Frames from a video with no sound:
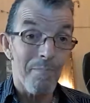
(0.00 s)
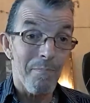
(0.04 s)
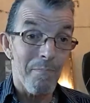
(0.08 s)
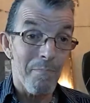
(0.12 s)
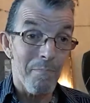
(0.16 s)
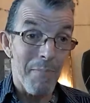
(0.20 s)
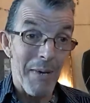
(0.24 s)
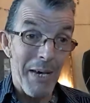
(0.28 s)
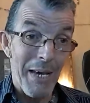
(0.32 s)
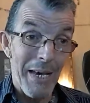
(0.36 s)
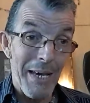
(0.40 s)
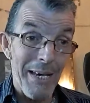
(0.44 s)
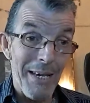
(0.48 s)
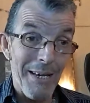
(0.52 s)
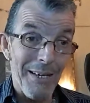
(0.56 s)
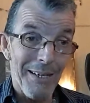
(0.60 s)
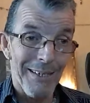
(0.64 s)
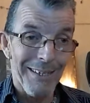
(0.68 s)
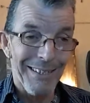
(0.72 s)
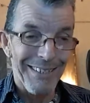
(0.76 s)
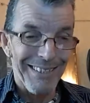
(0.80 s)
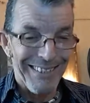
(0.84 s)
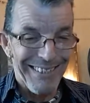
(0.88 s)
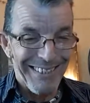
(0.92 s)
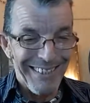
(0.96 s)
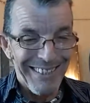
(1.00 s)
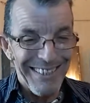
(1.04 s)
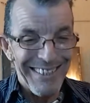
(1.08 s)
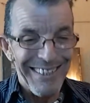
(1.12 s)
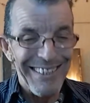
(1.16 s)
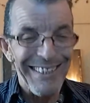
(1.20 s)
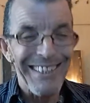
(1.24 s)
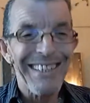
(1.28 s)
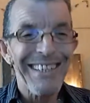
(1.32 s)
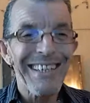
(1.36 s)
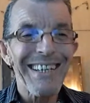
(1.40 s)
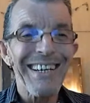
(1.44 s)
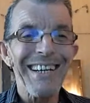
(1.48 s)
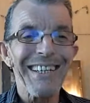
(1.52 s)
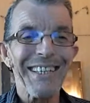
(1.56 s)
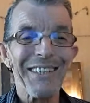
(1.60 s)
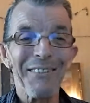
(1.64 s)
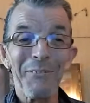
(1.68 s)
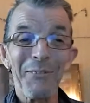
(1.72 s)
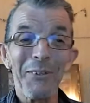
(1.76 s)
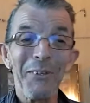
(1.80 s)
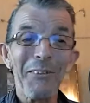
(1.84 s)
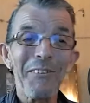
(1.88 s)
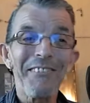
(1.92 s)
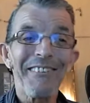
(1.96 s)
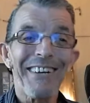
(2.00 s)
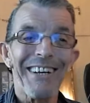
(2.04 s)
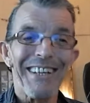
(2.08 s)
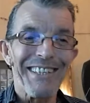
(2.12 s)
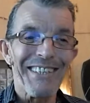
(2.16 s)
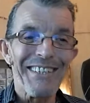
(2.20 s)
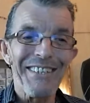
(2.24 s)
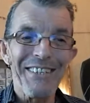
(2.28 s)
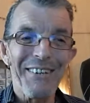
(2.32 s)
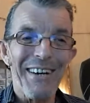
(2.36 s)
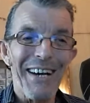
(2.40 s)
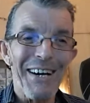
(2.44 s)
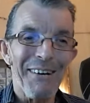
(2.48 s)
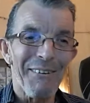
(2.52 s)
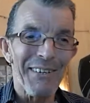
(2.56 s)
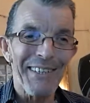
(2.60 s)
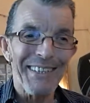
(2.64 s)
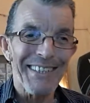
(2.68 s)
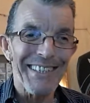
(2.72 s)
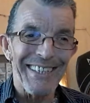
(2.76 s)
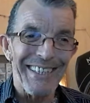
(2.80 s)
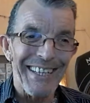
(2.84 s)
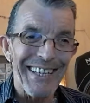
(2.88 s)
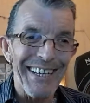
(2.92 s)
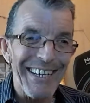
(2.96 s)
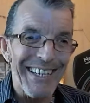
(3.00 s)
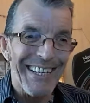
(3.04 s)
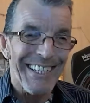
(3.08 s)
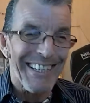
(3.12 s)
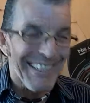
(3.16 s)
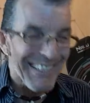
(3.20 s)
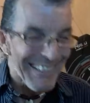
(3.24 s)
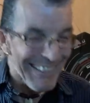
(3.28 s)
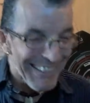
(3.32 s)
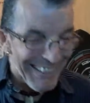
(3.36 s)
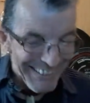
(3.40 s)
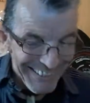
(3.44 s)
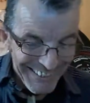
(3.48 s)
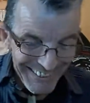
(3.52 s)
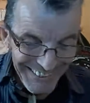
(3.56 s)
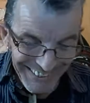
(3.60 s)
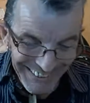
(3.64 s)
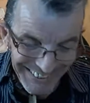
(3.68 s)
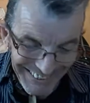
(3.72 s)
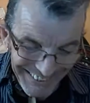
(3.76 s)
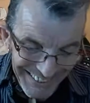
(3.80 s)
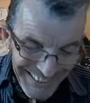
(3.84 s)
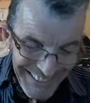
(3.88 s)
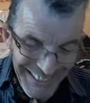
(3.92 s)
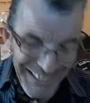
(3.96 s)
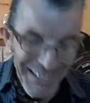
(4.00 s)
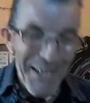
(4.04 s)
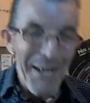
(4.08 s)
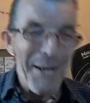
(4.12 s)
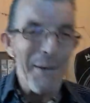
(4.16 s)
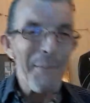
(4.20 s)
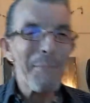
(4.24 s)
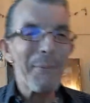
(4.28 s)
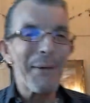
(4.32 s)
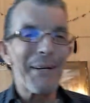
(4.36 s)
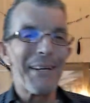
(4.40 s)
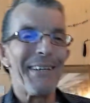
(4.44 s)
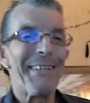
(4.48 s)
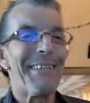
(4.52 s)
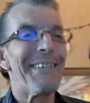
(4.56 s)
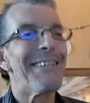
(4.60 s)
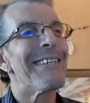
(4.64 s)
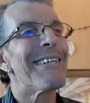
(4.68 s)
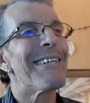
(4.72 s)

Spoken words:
me, and I'm not telling you how I did it, but